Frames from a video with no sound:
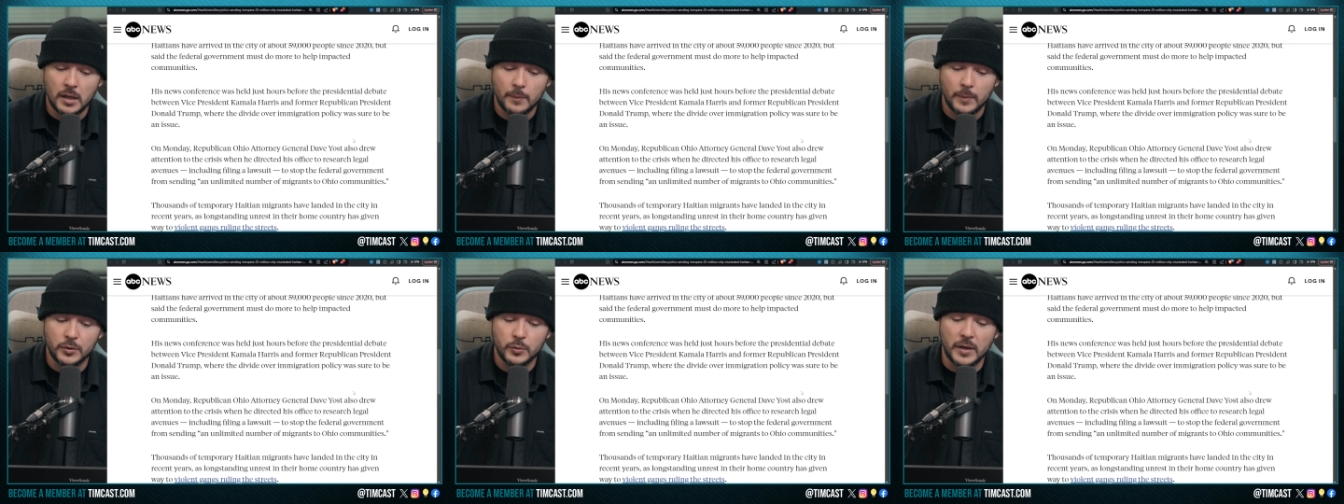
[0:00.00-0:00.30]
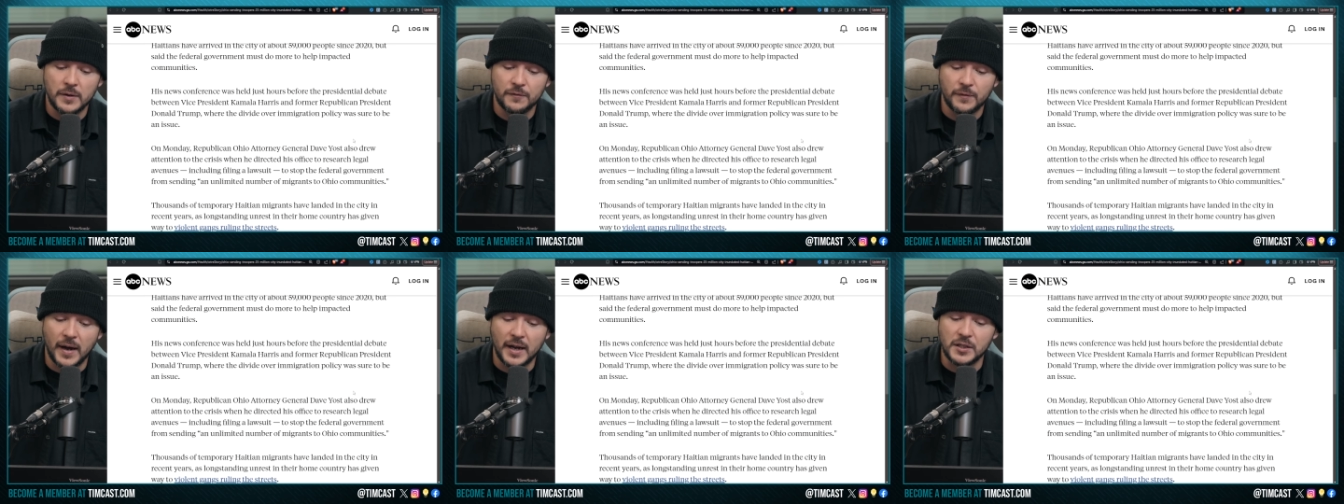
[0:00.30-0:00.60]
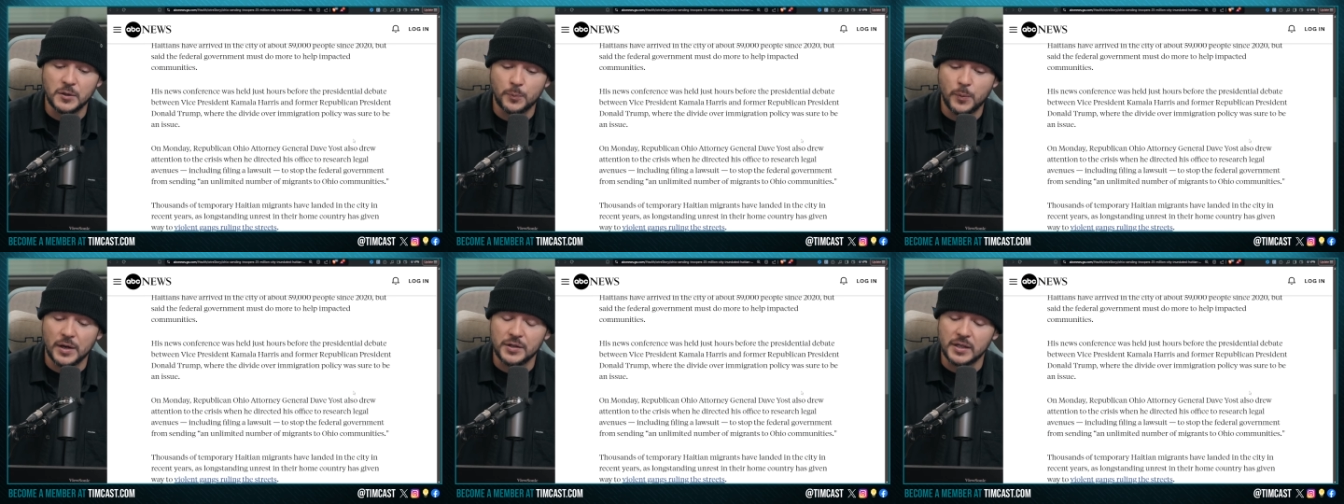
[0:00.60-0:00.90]
between
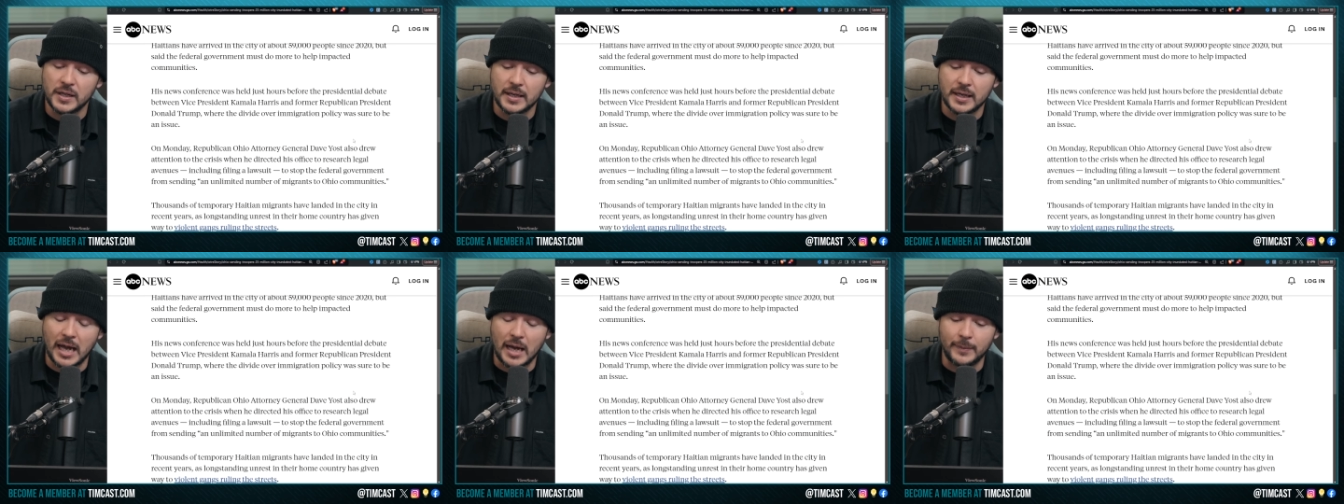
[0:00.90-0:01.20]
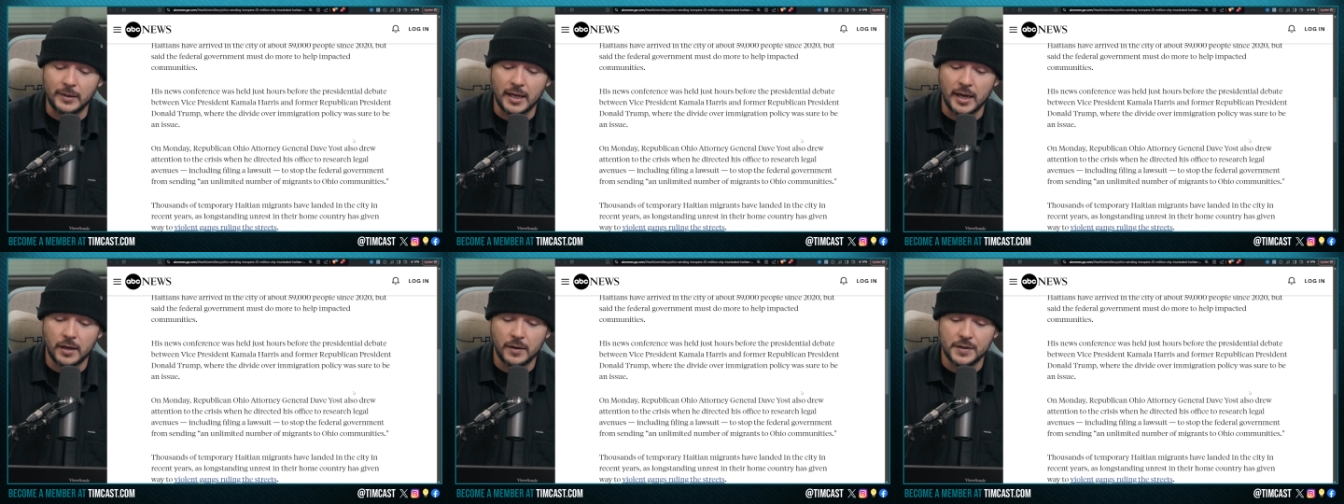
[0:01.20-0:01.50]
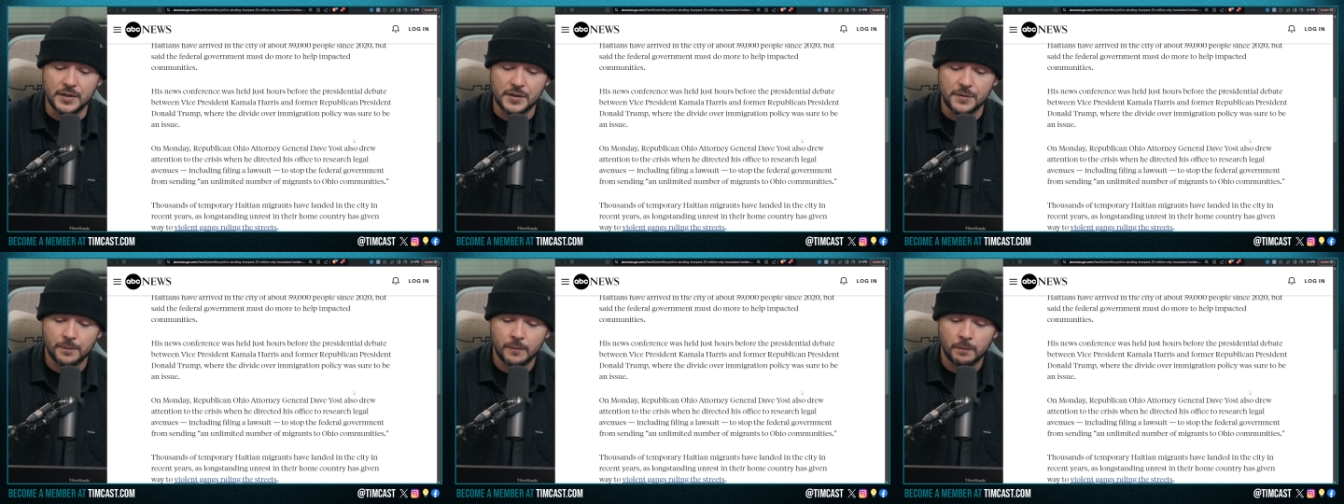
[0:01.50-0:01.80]
Vice President Kamala
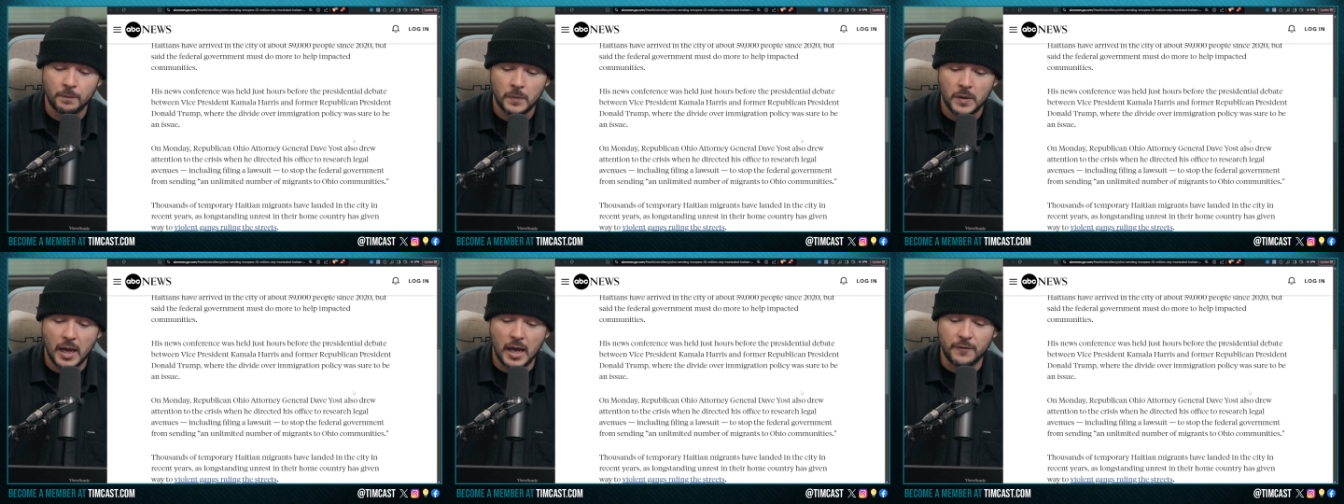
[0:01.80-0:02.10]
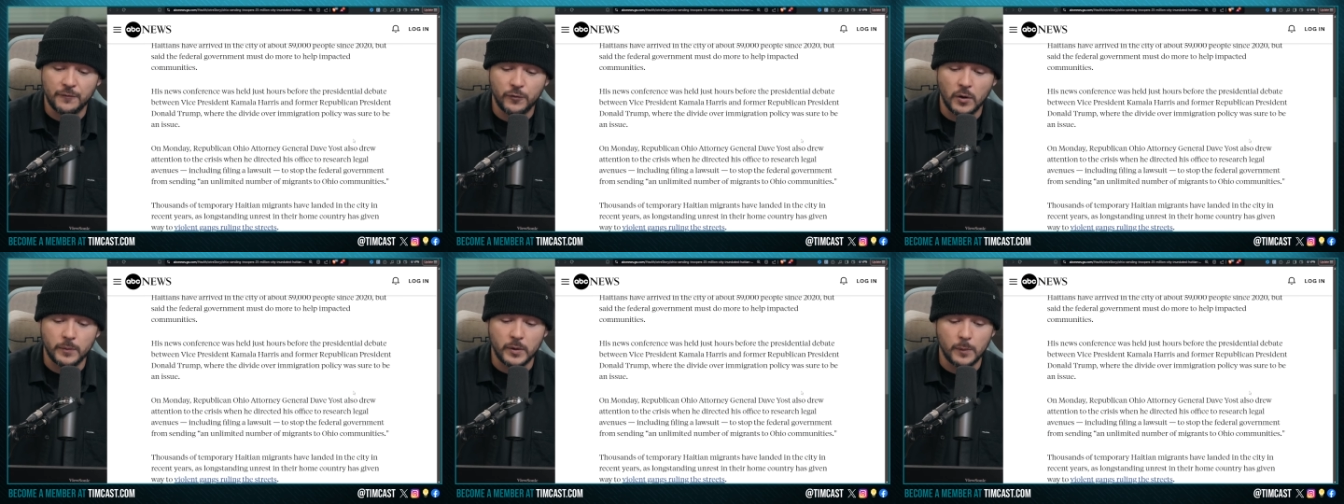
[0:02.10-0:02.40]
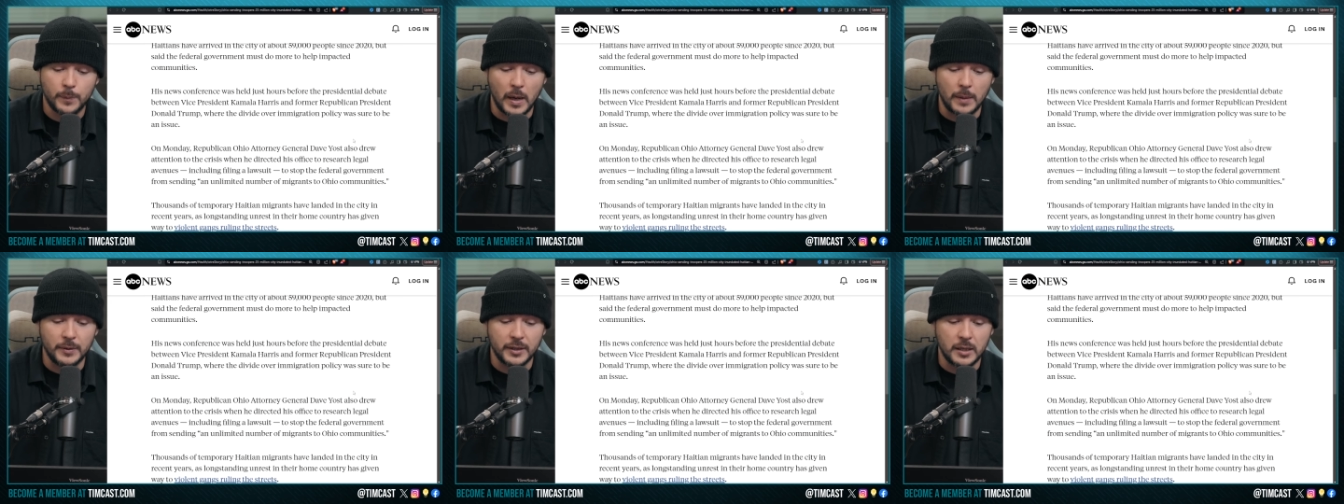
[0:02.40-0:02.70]
Harris and former
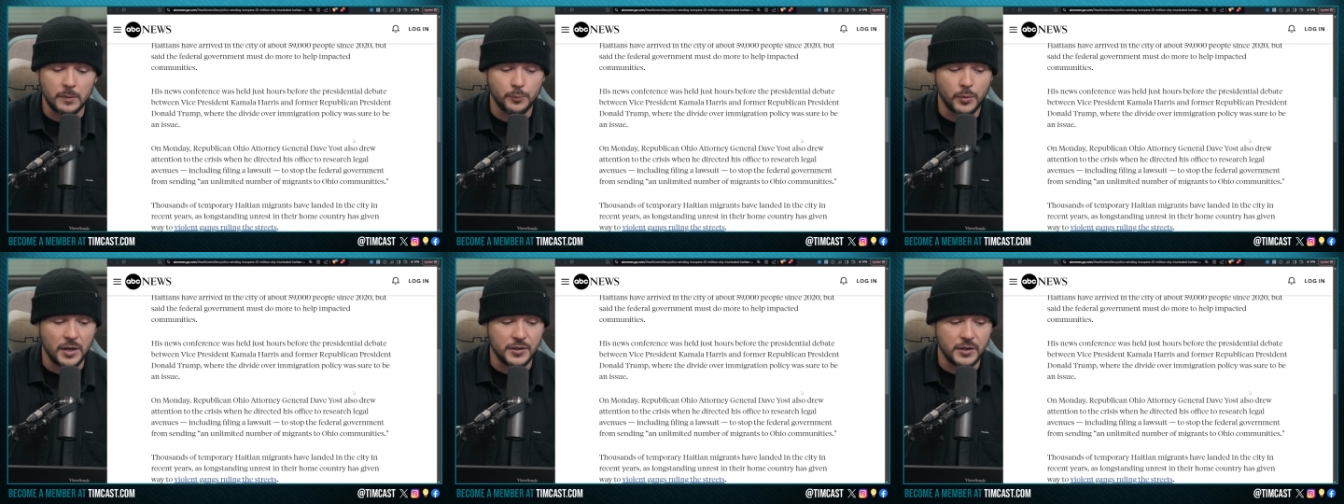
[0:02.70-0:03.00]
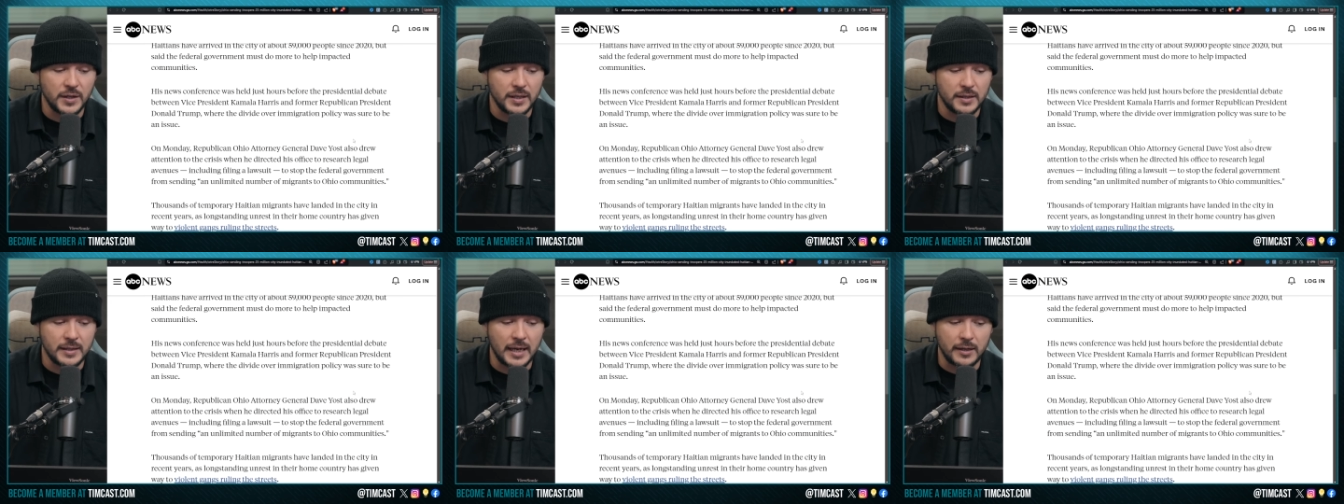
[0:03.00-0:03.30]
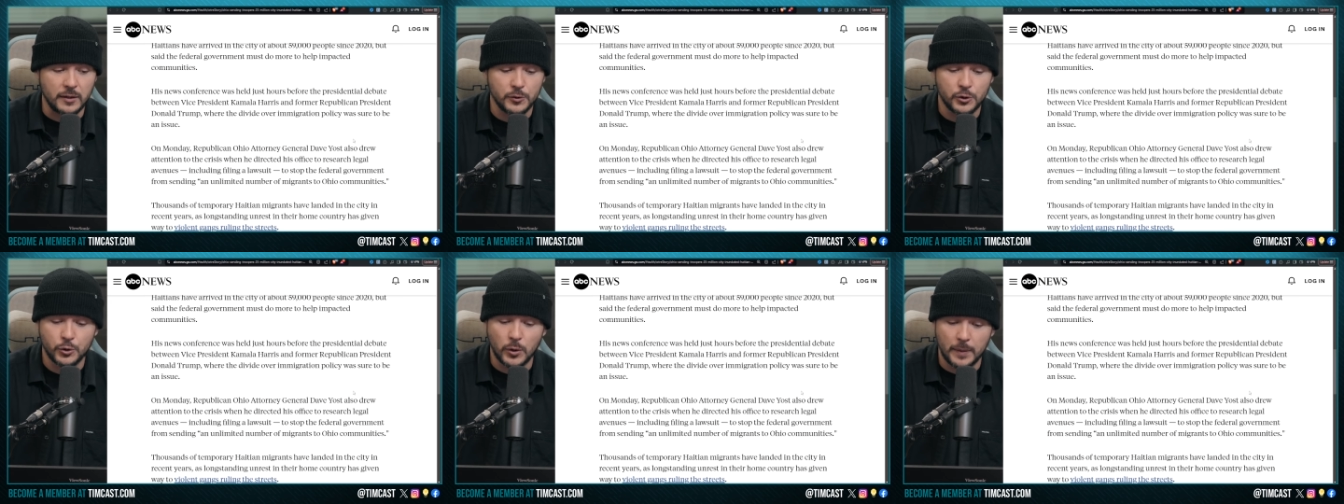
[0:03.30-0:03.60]
Republican President
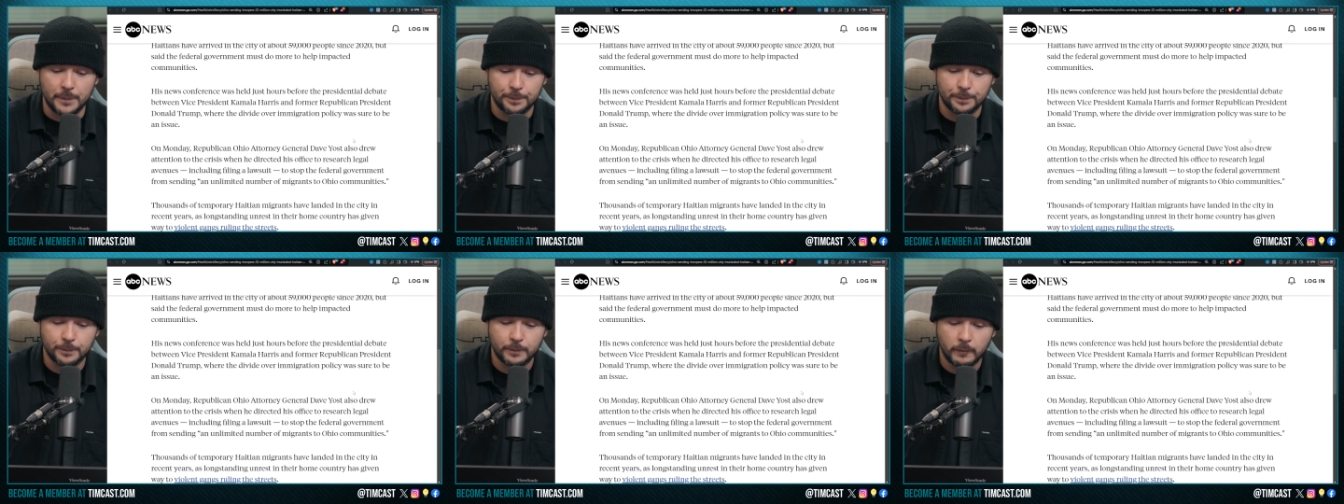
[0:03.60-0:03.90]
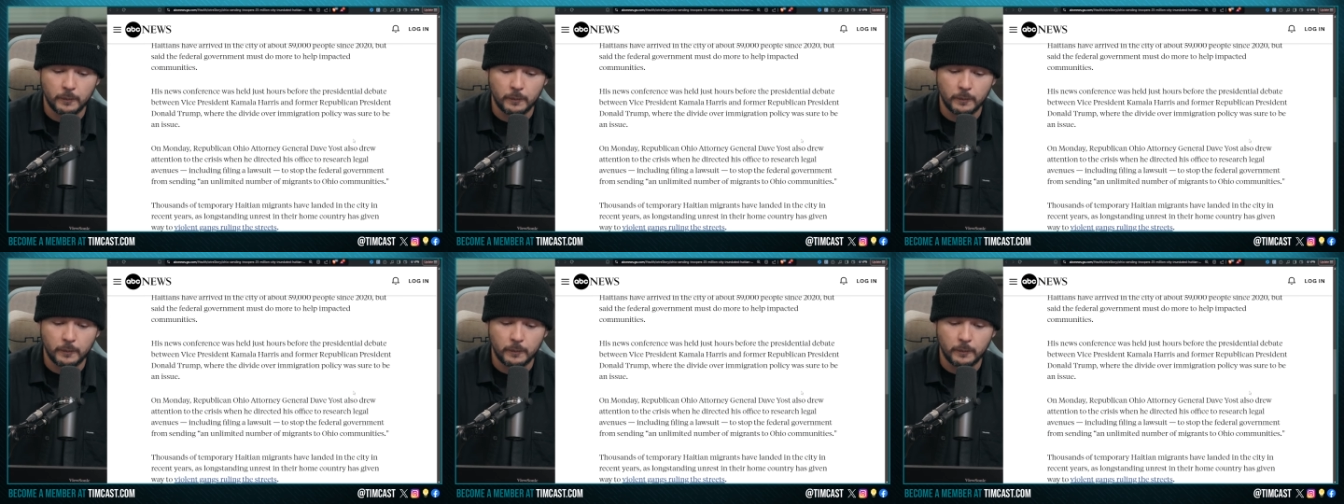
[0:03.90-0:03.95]
Donald Trump,